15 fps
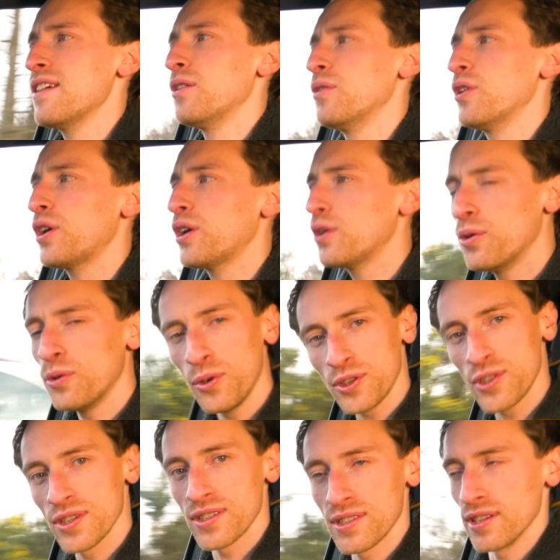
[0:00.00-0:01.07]
on the
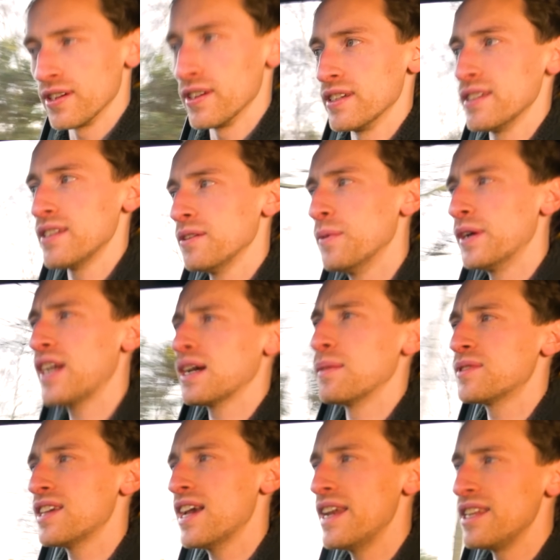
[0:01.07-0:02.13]
cautious side when it
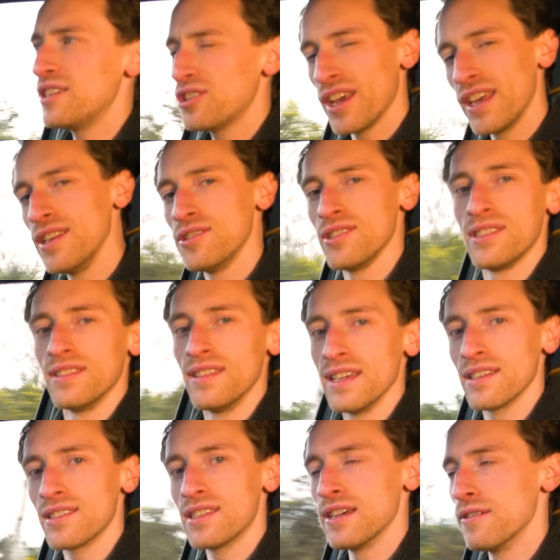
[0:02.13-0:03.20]
comes to any changes in the
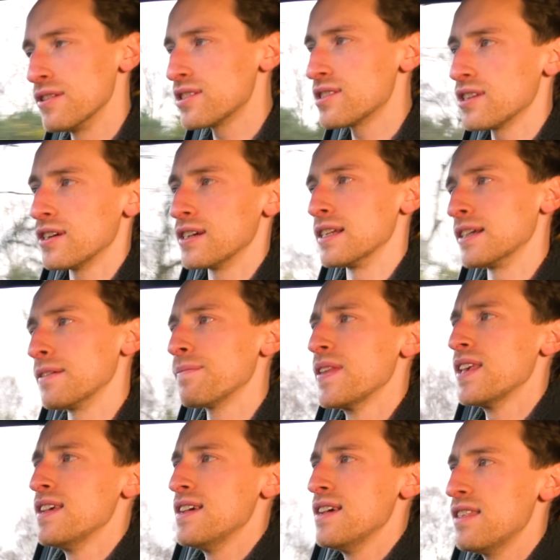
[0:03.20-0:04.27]
exterior styling.
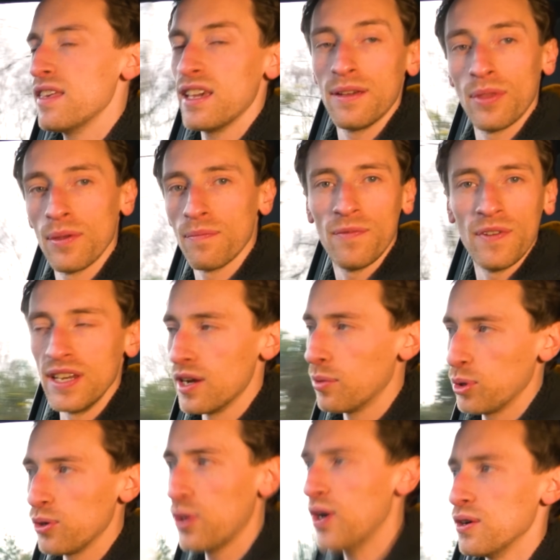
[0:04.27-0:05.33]
Think of the
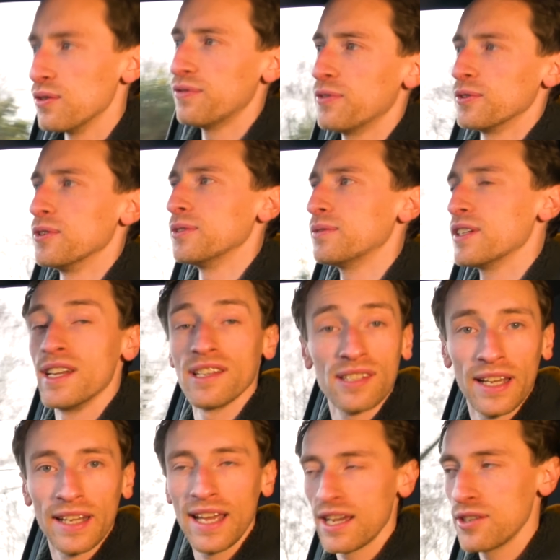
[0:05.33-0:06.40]
VW Golf or the
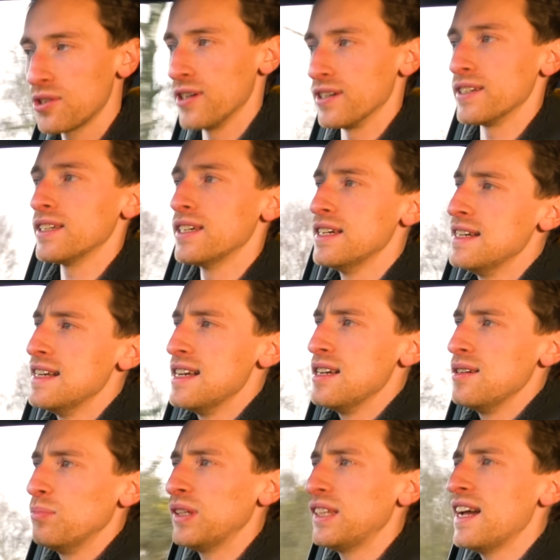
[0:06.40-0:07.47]
Nissan Qashqai,
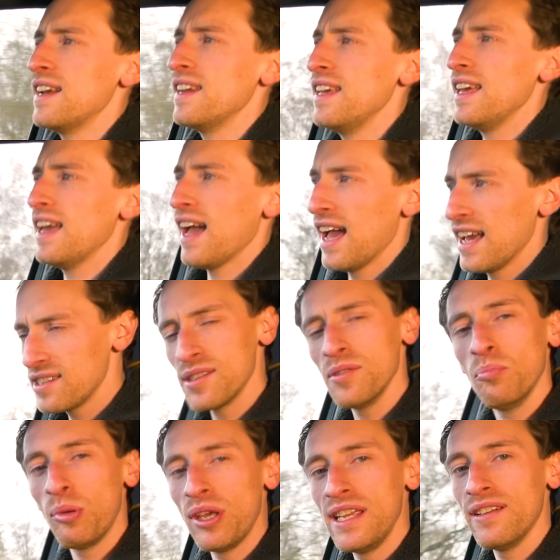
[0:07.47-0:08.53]
but that
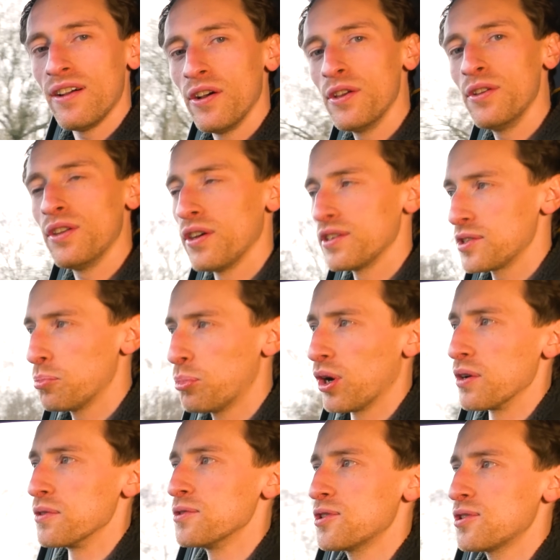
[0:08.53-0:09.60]
hasn't been Hyundai's
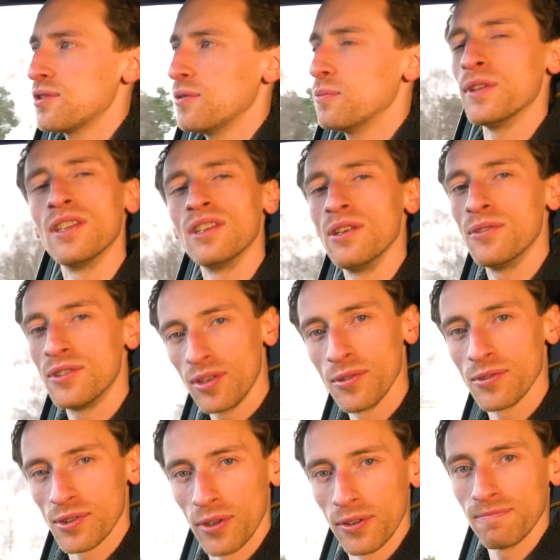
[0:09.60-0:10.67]
approach with the new
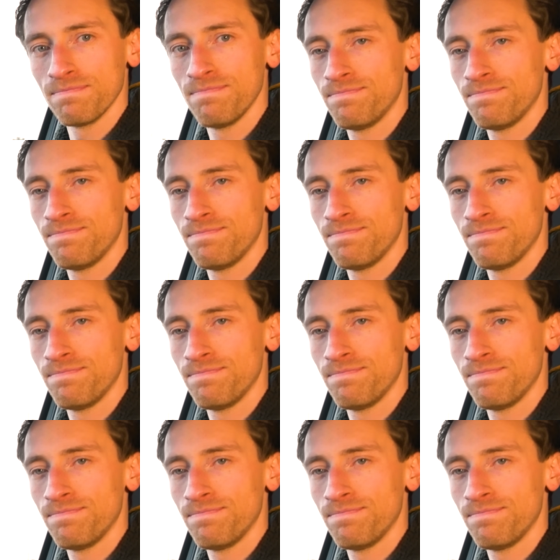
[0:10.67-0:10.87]
Tucson.